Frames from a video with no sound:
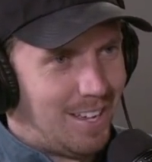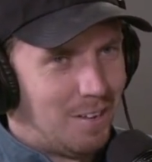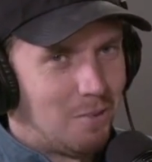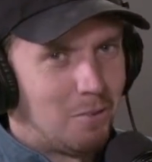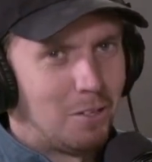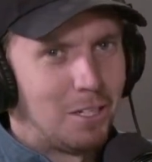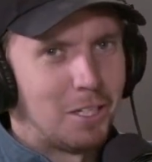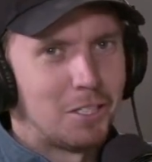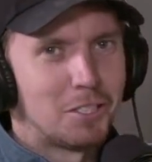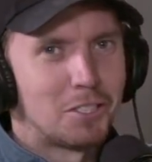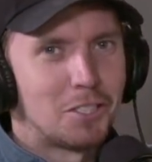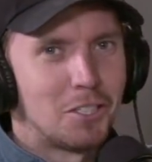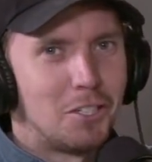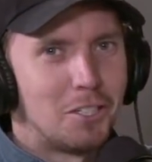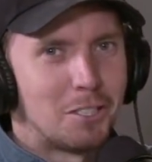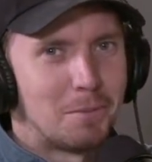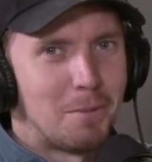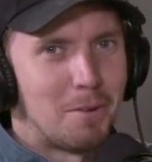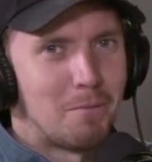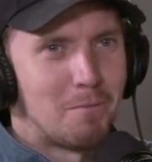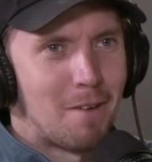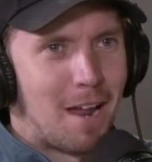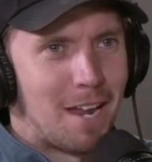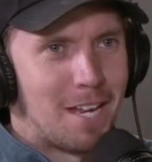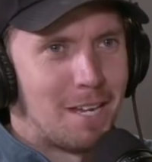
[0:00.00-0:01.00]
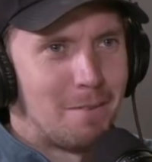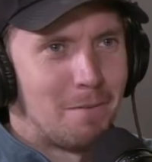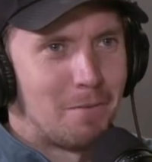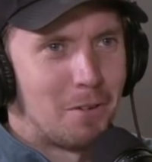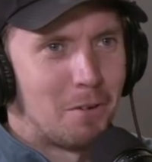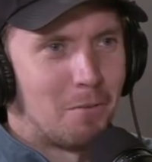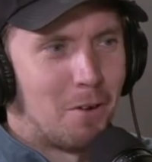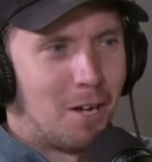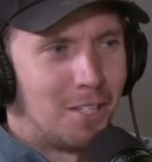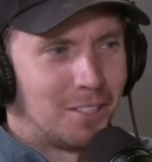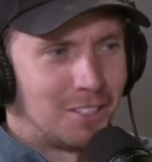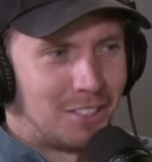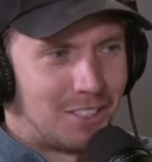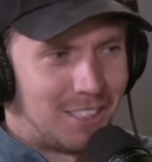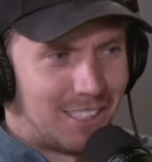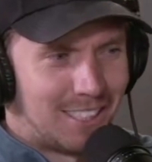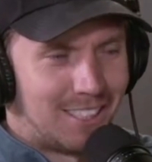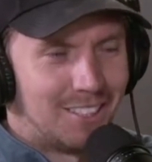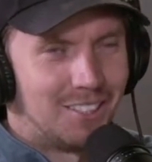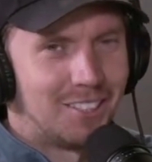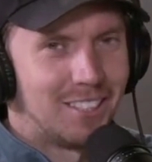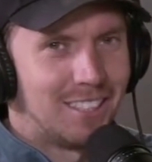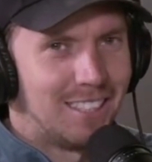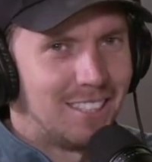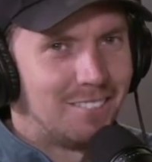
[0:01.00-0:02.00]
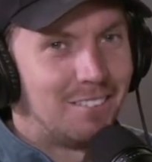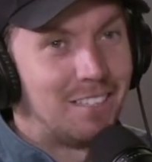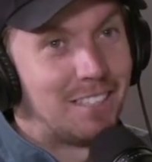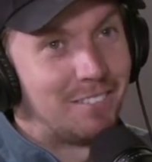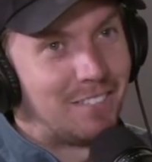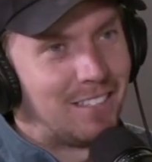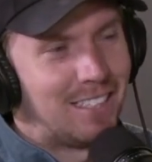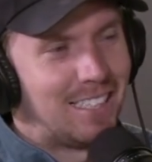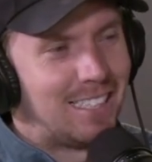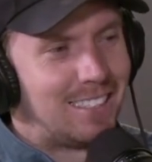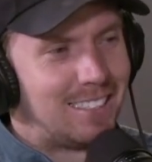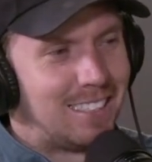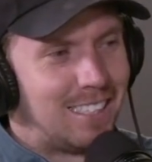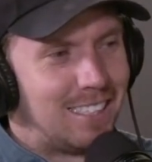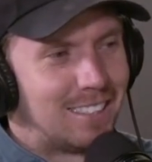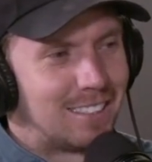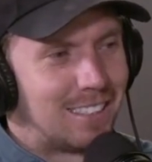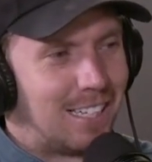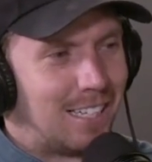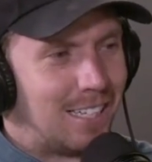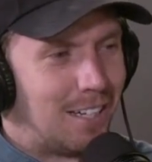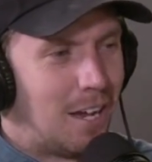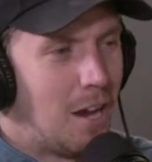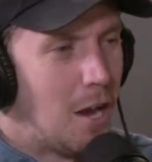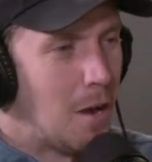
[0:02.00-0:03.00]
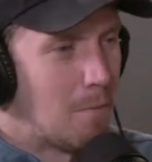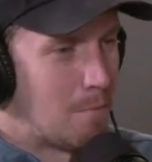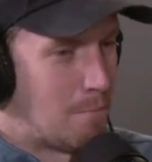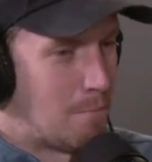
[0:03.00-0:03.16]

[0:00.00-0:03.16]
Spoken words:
Well, I just thought it was a bit random if you're watching, or if you're listening, it's like